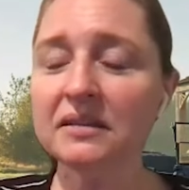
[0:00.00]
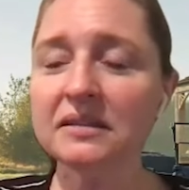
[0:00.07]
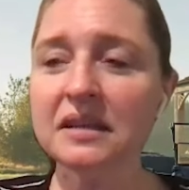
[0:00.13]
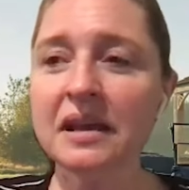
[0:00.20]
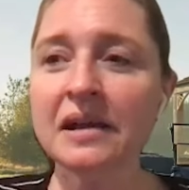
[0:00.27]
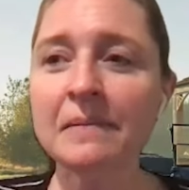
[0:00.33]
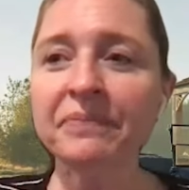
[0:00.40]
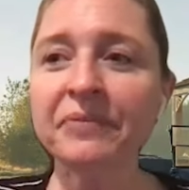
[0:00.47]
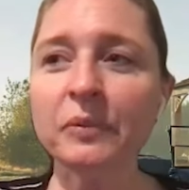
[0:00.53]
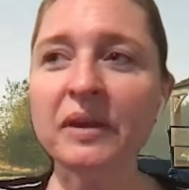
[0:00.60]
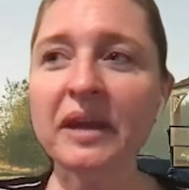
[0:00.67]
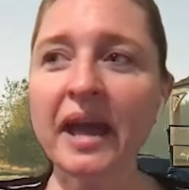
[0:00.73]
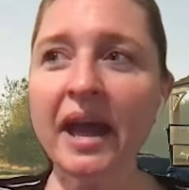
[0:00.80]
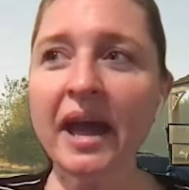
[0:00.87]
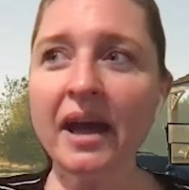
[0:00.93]
This
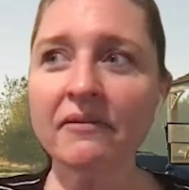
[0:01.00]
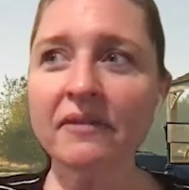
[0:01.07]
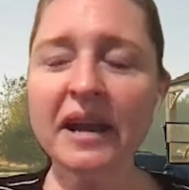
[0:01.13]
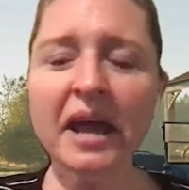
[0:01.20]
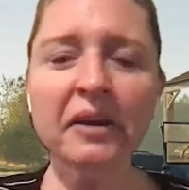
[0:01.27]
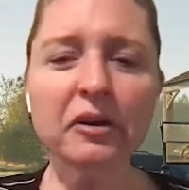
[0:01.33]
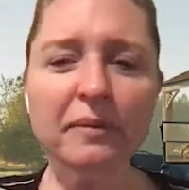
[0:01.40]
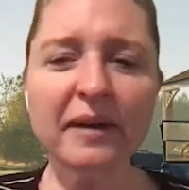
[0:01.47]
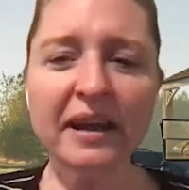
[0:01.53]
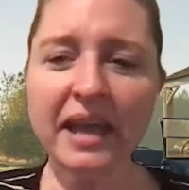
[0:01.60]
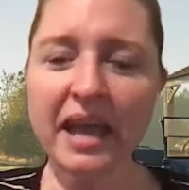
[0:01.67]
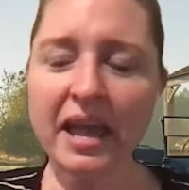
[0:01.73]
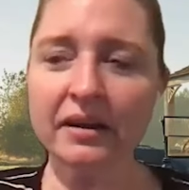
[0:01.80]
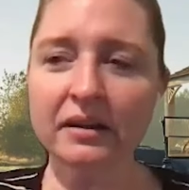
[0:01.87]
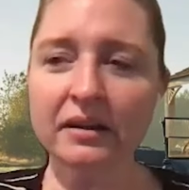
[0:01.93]
we have, and I don't know
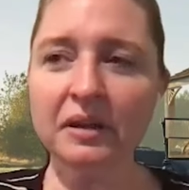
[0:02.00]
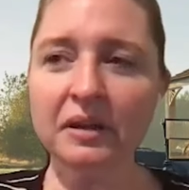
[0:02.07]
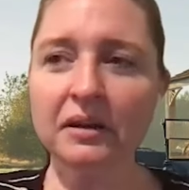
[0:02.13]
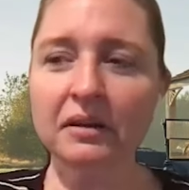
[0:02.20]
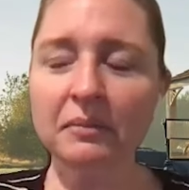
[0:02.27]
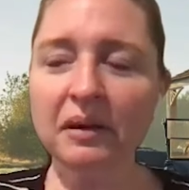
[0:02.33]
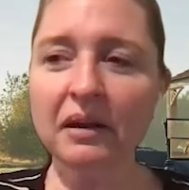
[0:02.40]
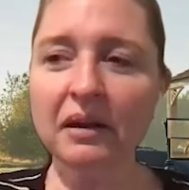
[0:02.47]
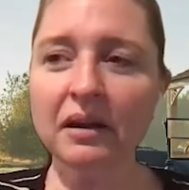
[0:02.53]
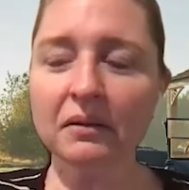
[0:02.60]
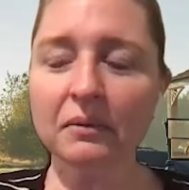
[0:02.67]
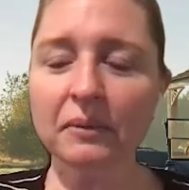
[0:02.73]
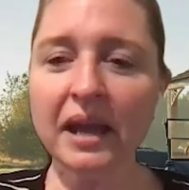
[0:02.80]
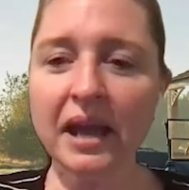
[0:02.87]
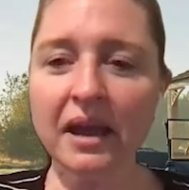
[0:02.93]
about Canada, but in
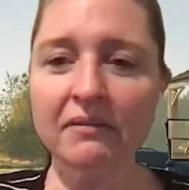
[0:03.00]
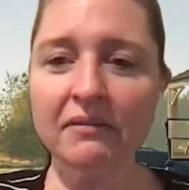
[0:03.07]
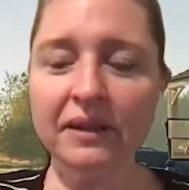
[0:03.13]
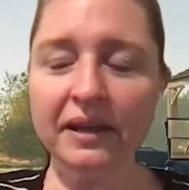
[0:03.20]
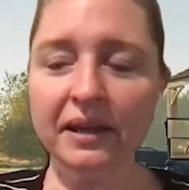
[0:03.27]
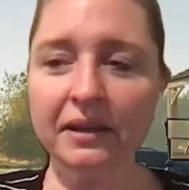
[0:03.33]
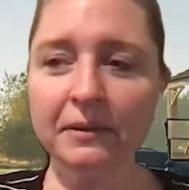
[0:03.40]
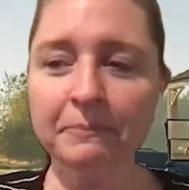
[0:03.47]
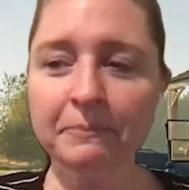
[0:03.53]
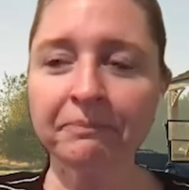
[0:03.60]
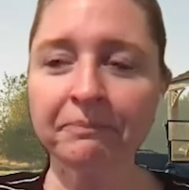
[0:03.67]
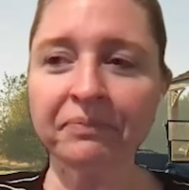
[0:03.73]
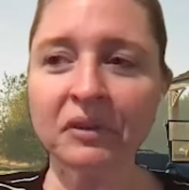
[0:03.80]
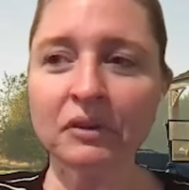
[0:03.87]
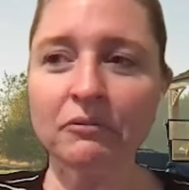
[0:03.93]
America we have like
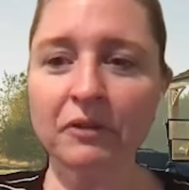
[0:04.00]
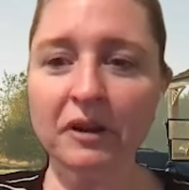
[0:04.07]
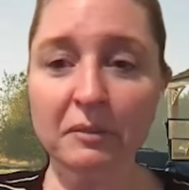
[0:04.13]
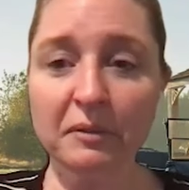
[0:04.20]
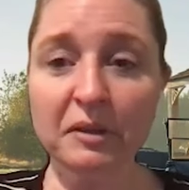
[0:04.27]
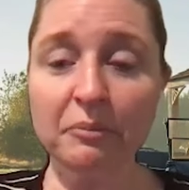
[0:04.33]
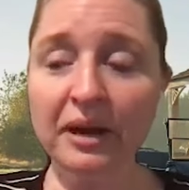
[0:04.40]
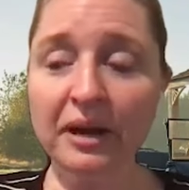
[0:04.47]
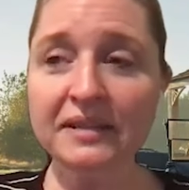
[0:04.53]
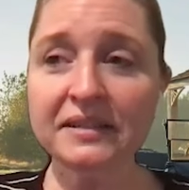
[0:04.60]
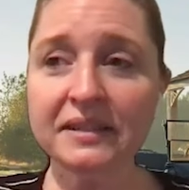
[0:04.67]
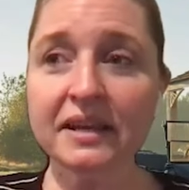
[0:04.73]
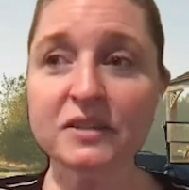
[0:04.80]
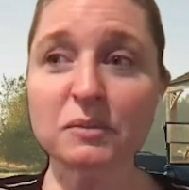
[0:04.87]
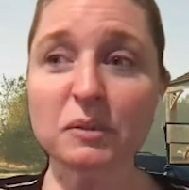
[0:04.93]
freedom of the
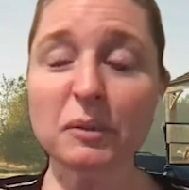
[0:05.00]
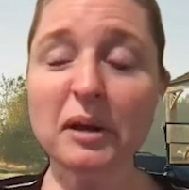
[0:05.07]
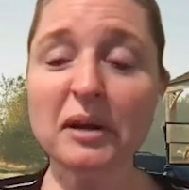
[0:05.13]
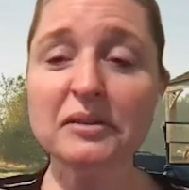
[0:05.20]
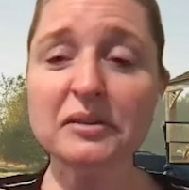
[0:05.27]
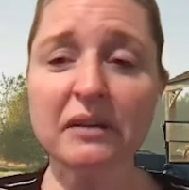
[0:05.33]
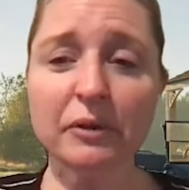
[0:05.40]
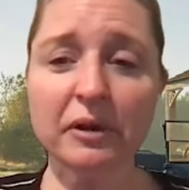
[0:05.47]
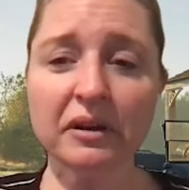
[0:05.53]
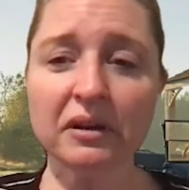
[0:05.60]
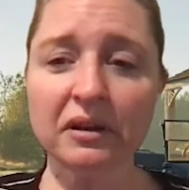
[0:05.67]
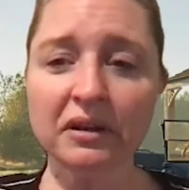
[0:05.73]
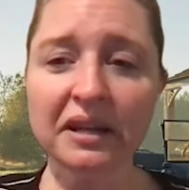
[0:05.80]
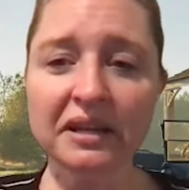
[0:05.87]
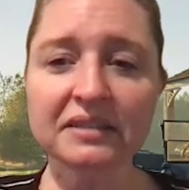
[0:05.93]
press, yes, but we also have what are
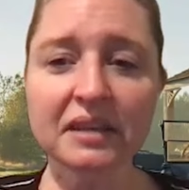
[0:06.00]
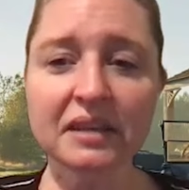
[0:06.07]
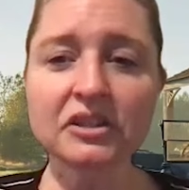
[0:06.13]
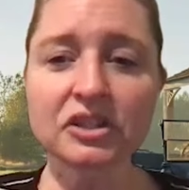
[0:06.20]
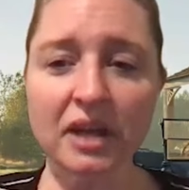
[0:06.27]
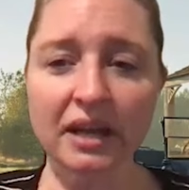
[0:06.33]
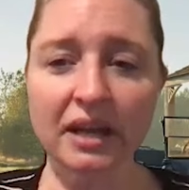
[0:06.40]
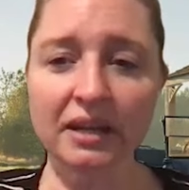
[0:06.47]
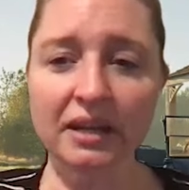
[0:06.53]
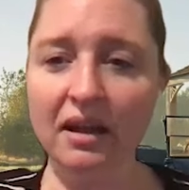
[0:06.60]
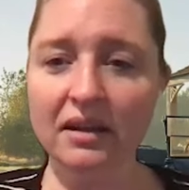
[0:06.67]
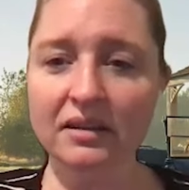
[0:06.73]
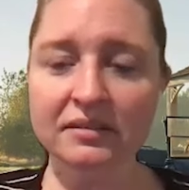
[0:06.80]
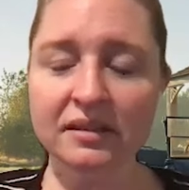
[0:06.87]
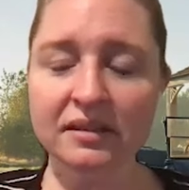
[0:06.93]
called like sunshine
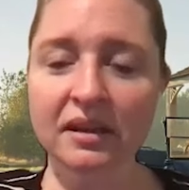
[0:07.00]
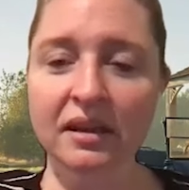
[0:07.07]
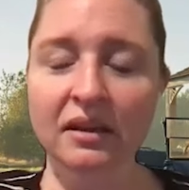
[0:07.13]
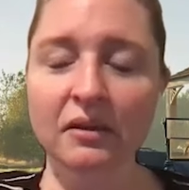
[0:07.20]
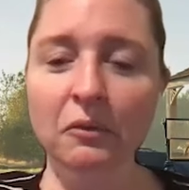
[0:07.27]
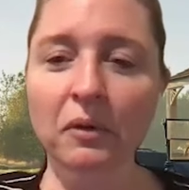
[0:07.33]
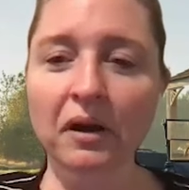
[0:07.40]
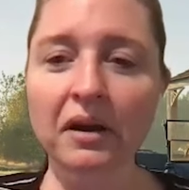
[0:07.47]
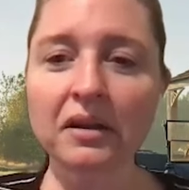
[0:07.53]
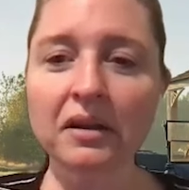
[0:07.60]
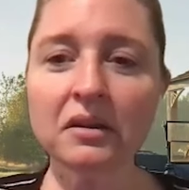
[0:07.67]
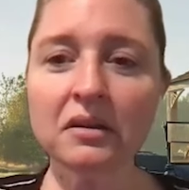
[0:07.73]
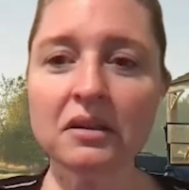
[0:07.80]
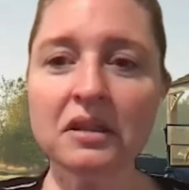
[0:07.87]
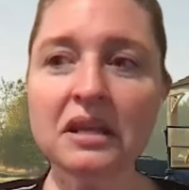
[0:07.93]
laws, where
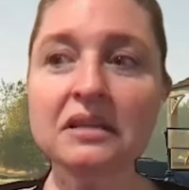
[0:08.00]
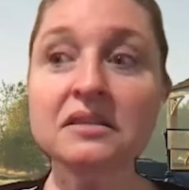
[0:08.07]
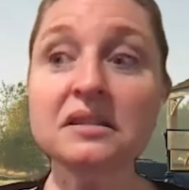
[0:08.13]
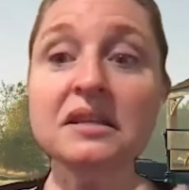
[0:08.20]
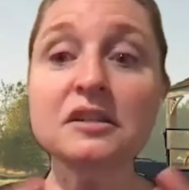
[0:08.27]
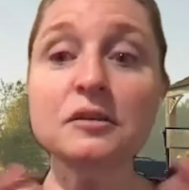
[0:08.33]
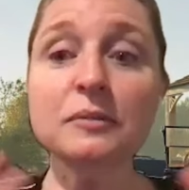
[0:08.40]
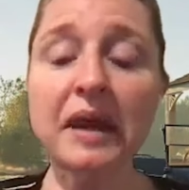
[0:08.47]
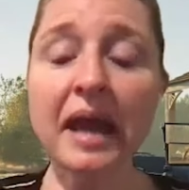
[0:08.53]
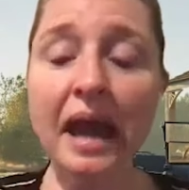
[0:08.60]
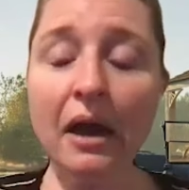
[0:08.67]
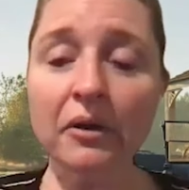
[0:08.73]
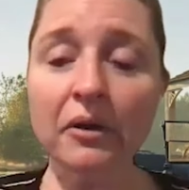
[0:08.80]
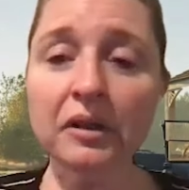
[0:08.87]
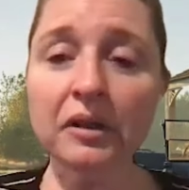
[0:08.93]
things need to be
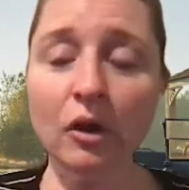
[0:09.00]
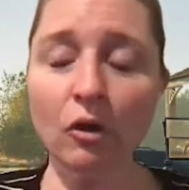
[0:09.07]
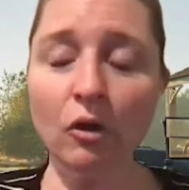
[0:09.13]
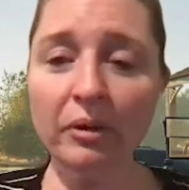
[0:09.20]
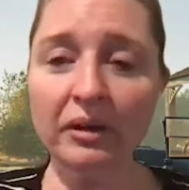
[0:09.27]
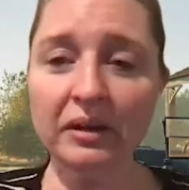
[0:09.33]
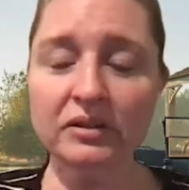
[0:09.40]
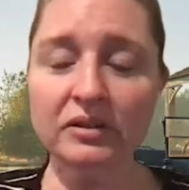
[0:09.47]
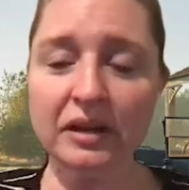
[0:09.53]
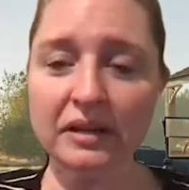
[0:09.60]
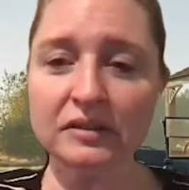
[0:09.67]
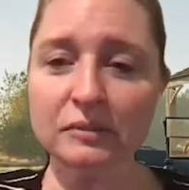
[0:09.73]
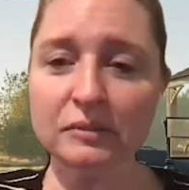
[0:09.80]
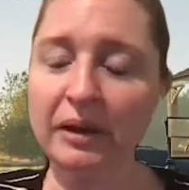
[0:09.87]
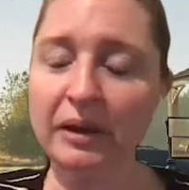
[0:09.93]
out in the open and
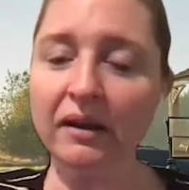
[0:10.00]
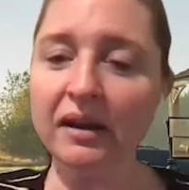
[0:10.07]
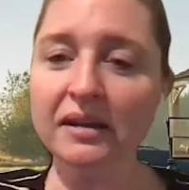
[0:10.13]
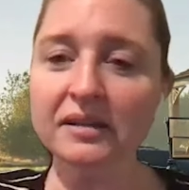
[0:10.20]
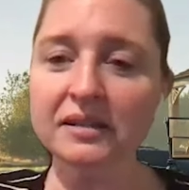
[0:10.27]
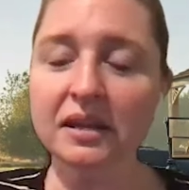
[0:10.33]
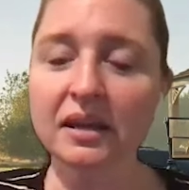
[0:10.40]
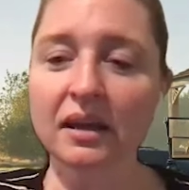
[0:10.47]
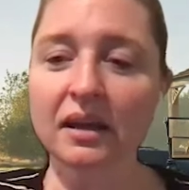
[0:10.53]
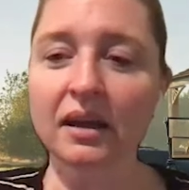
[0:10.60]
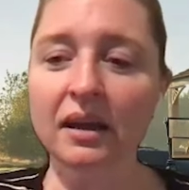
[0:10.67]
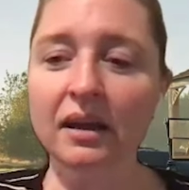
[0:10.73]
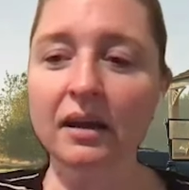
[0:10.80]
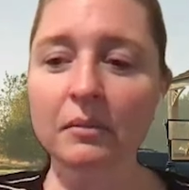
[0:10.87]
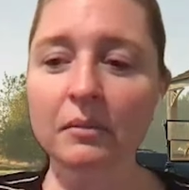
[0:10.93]
transparent.
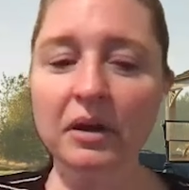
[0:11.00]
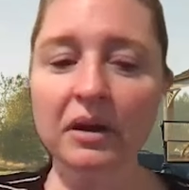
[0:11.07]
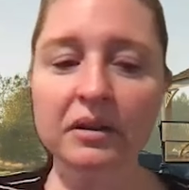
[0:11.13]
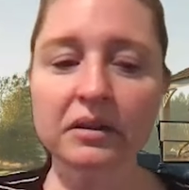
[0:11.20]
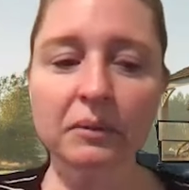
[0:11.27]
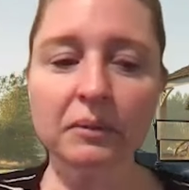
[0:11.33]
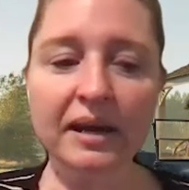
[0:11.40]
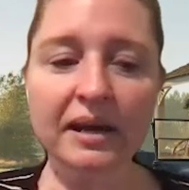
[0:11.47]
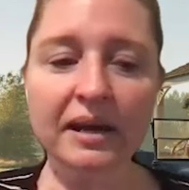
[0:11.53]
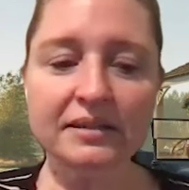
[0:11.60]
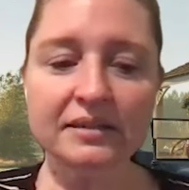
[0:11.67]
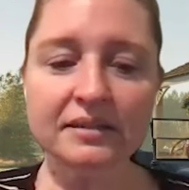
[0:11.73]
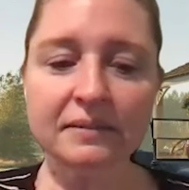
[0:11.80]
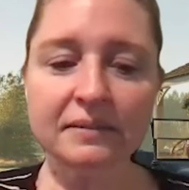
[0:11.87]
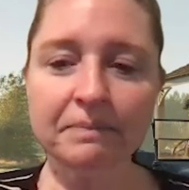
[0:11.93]
Um,
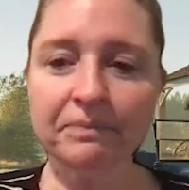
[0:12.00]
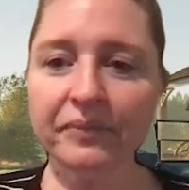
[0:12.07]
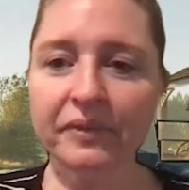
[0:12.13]
otherwise,